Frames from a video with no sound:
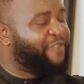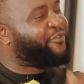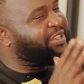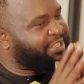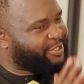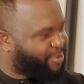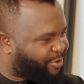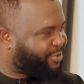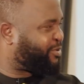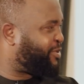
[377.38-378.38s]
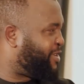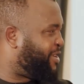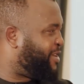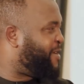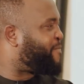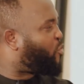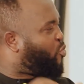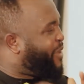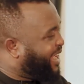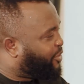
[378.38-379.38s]
If it is not,
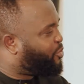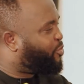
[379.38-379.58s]
where did